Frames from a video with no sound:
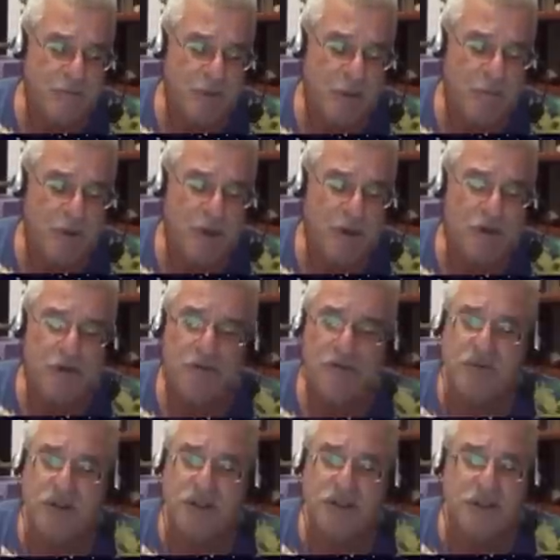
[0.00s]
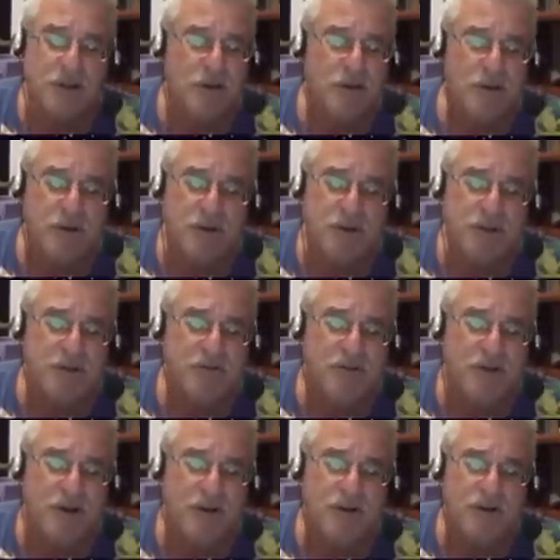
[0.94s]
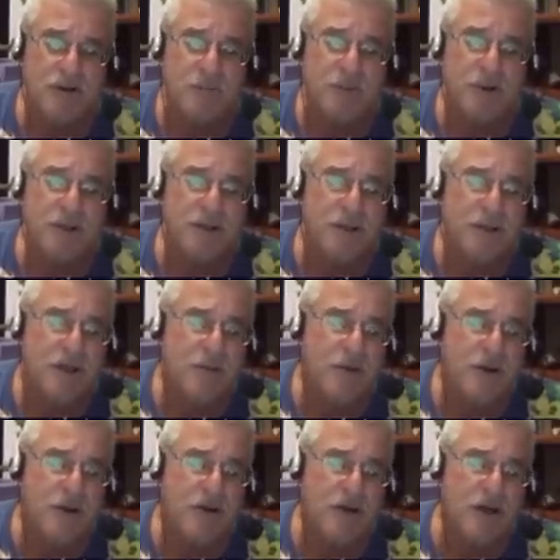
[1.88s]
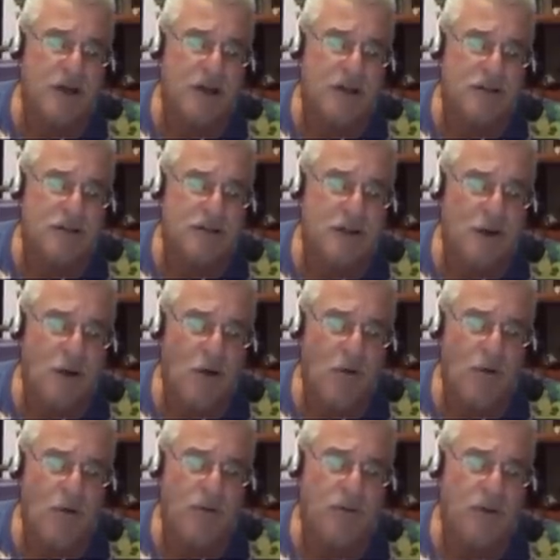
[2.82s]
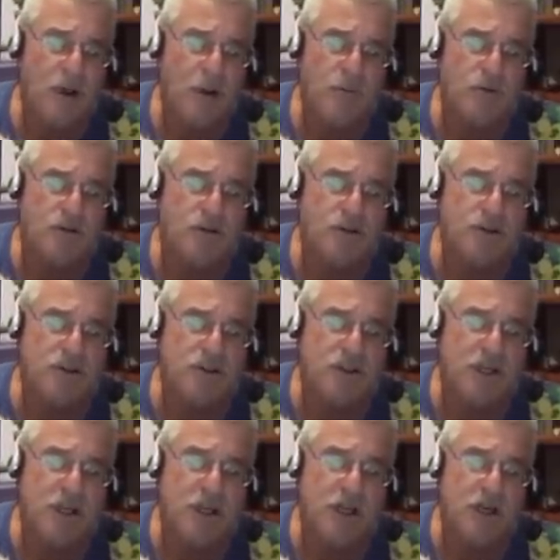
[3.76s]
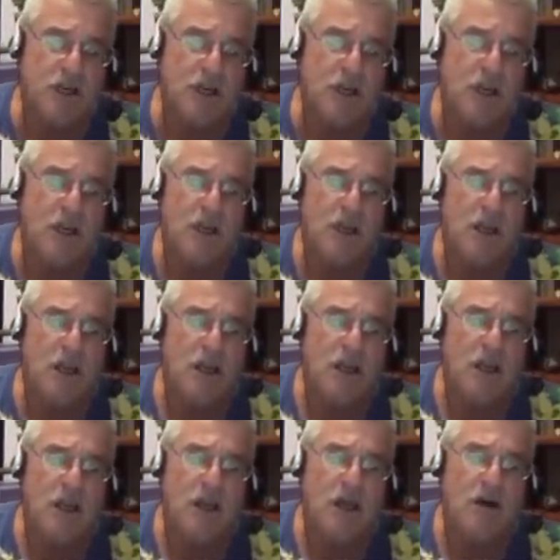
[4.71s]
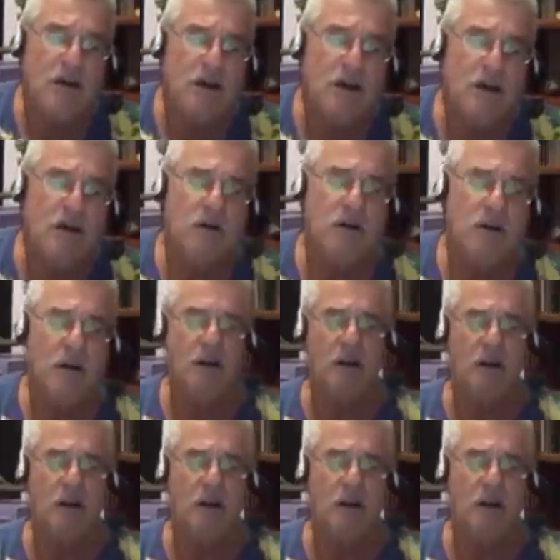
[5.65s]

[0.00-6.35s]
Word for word: Mikovits and a host of others. But here we go, guys. Ooh, almost couldn't see it. There you go.